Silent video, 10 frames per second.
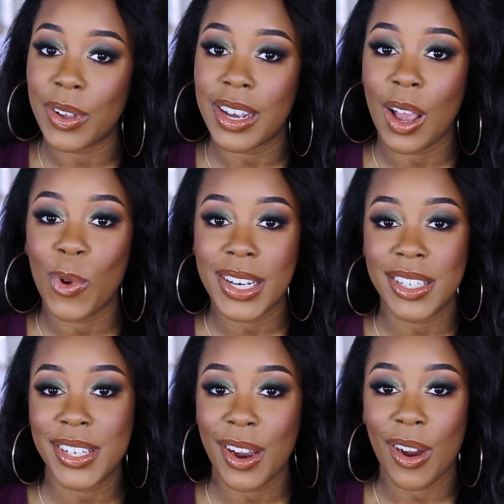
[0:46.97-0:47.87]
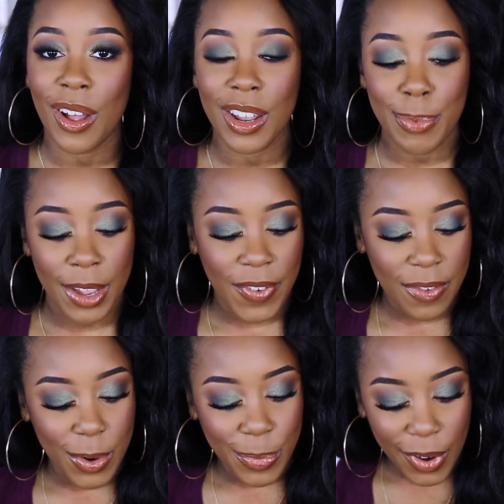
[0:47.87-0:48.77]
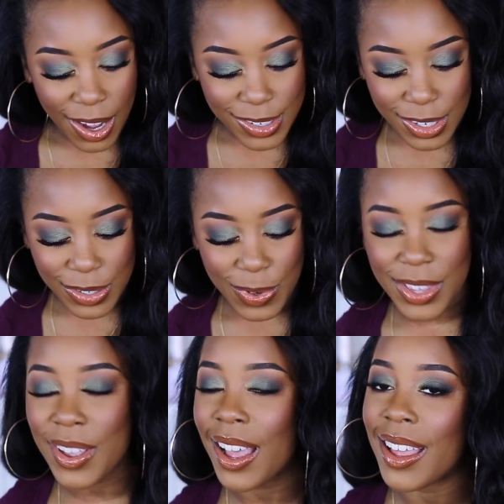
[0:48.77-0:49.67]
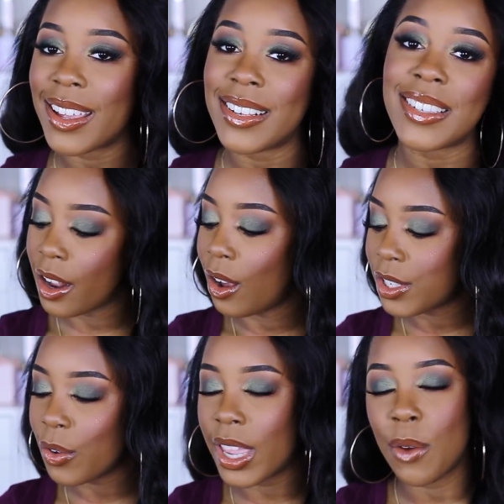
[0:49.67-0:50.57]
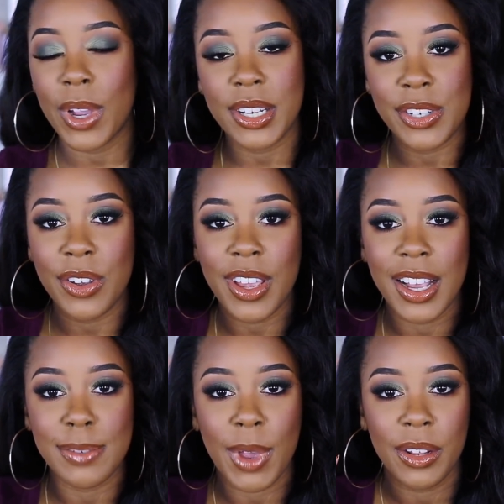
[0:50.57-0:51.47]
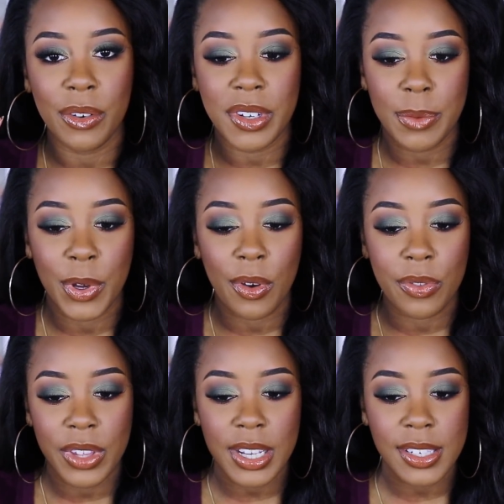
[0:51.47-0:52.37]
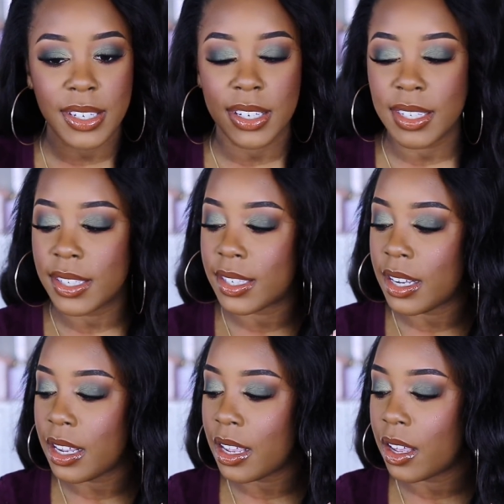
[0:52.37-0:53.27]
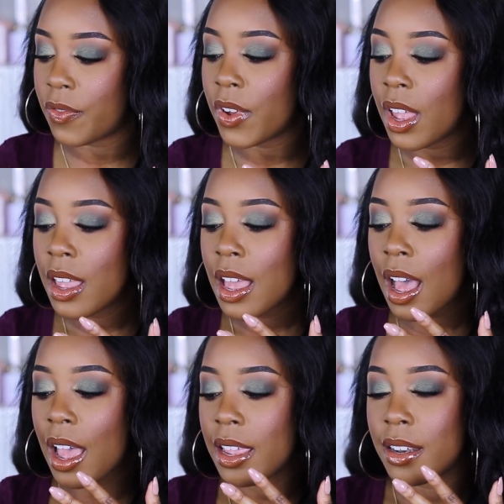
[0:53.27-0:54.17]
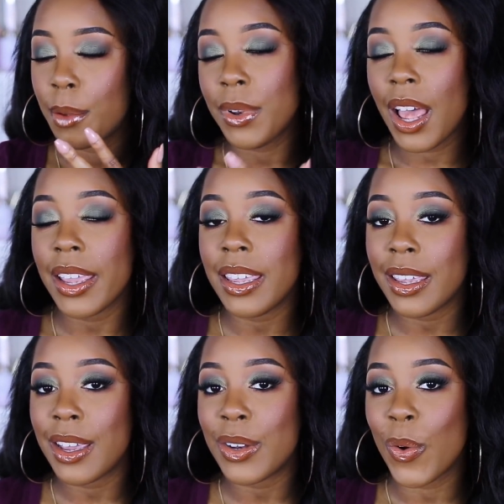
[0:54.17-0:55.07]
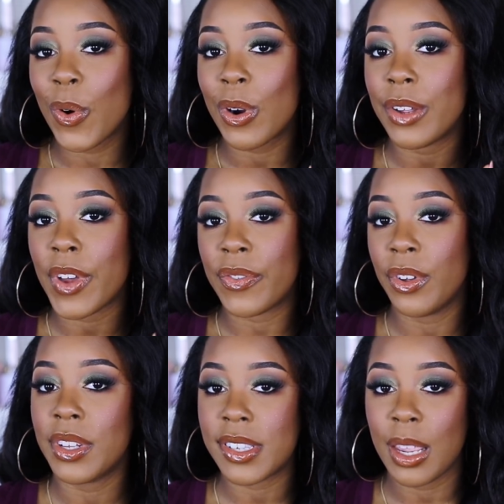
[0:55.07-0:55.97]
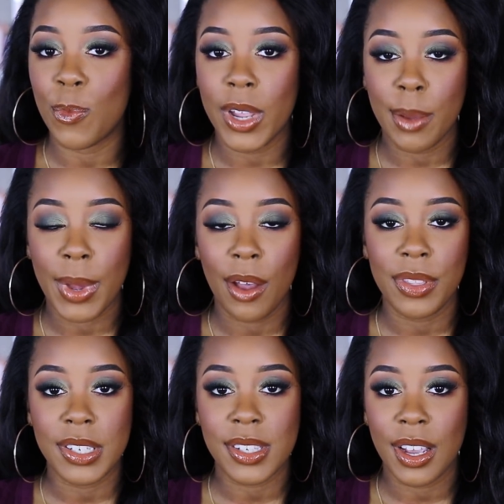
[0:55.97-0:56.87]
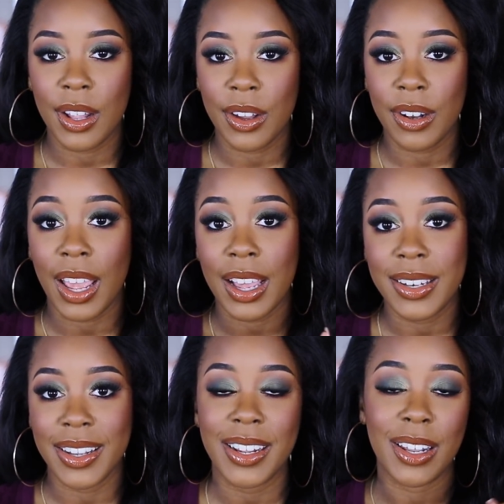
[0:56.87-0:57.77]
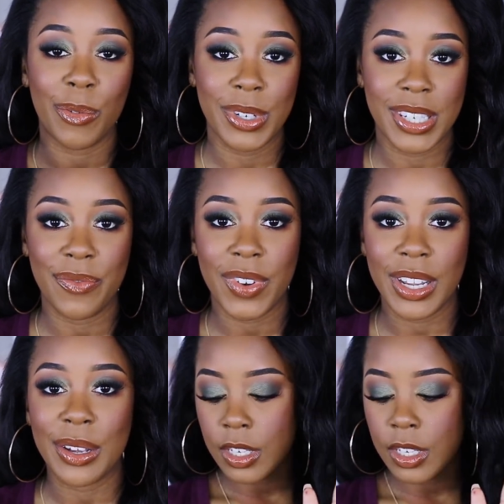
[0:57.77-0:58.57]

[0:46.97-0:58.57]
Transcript: Cannot wait to share all of my favorite bronzers with you guys. And I also can't wait to show you guys my little demo on this just to see if I end up liking it or if I feel the same way about this color like I did in the recent video.